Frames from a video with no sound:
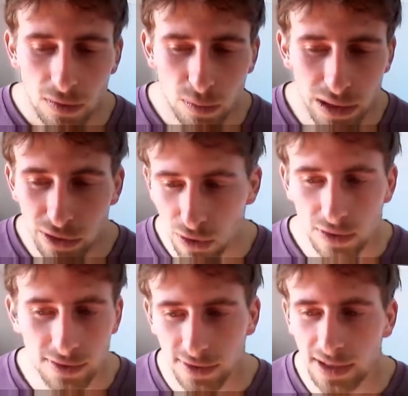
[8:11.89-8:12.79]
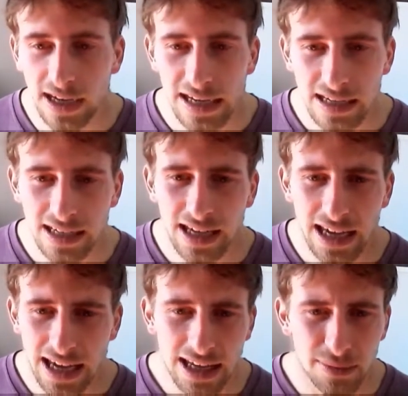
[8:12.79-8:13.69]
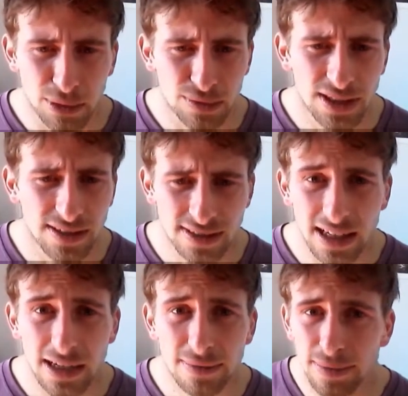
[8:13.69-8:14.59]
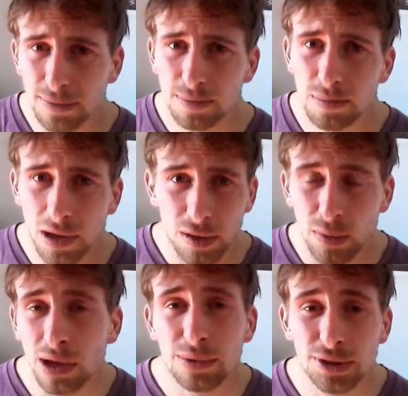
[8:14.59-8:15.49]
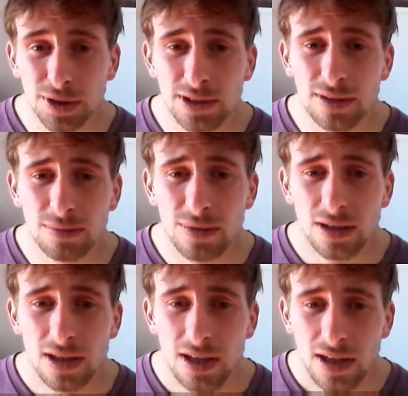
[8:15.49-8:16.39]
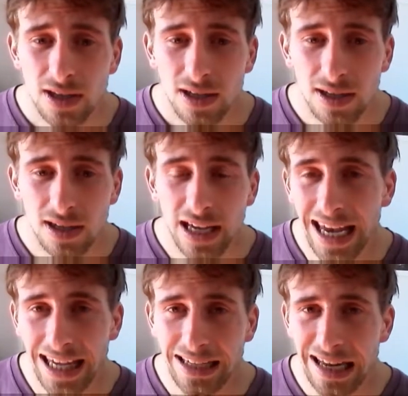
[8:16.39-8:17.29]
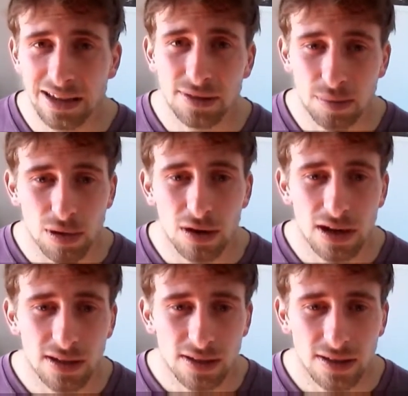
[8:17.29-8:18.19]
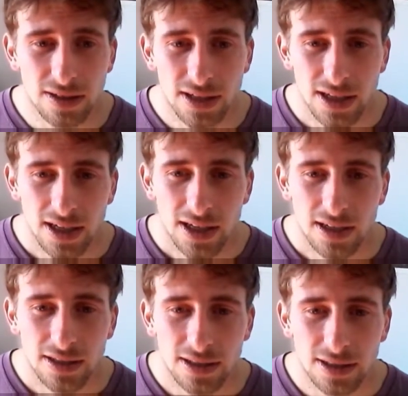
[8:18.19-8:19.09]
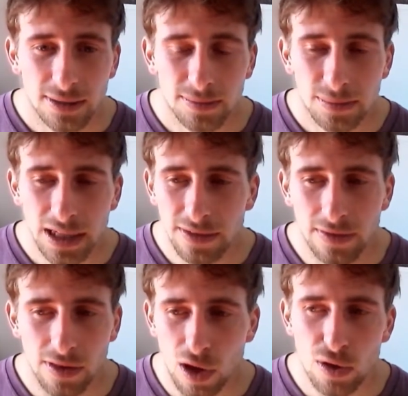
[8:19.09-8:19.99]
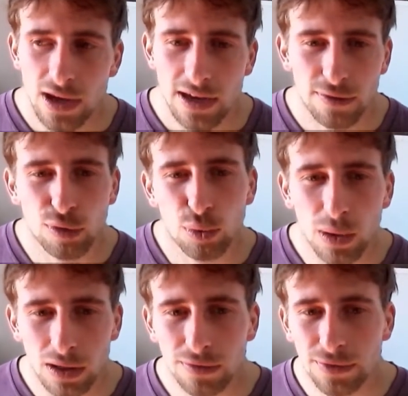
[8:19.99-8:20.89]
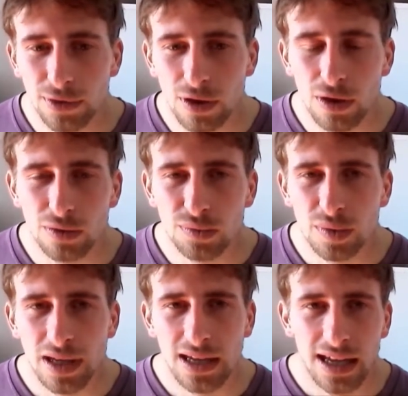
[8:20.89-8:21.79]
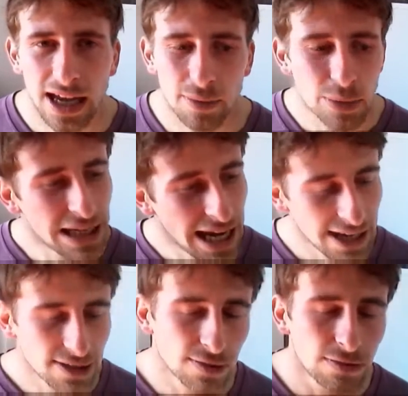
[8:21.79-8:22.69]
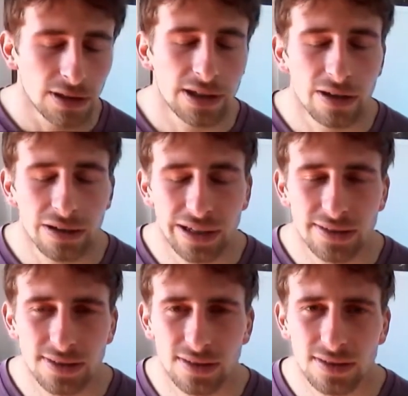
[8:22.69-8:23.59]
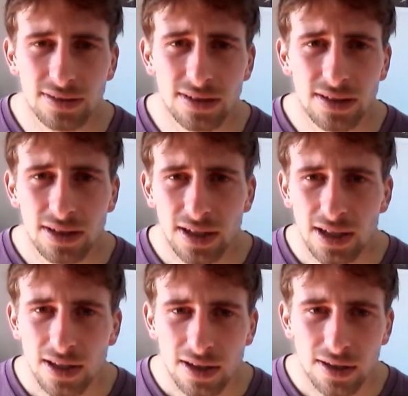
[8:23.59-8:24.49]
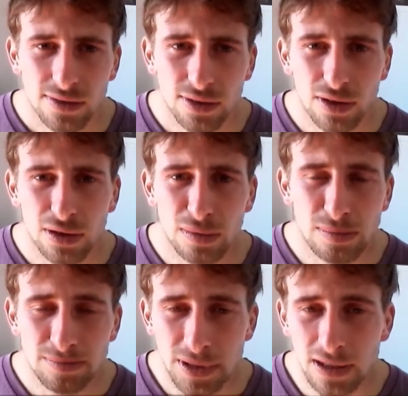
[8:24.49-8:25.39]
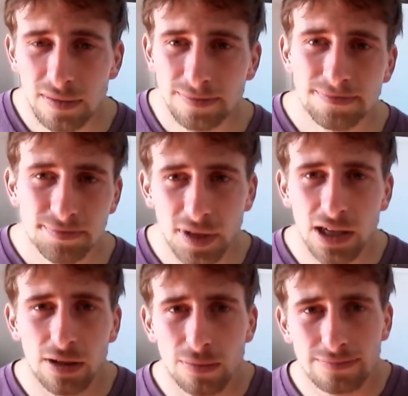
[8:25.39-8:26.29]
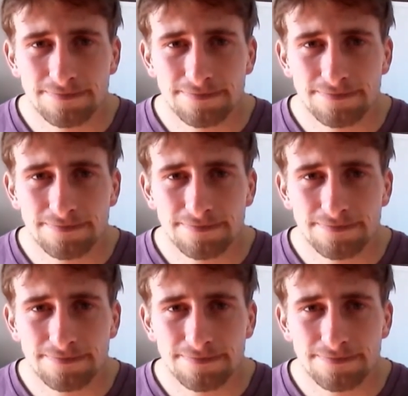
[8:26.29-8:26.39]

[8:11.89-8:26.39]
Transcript: we do consider animals our slaves by the way we treat them, and as a product, even though they have a will of their own, and we actively go against this. So, yeah, thank you.